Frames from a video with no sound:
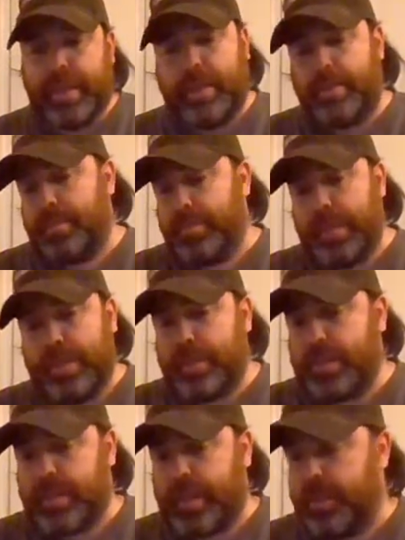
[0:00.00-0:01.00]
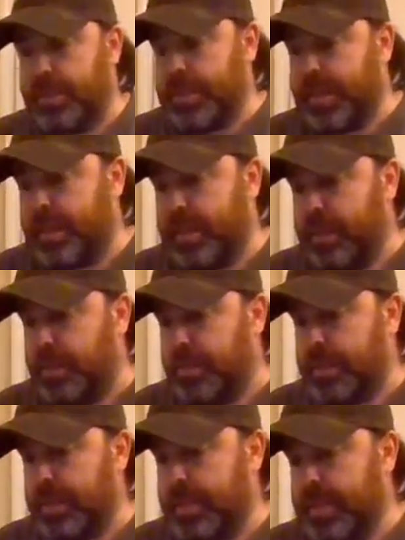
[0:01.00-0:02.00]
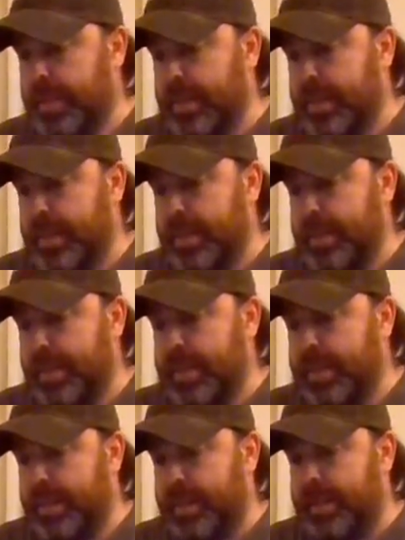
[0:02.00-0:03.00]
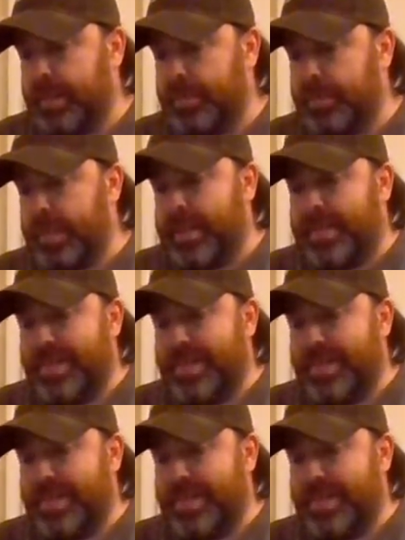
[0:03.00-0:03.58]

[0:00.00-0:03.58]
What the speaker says: and these are just colors that they use. Um,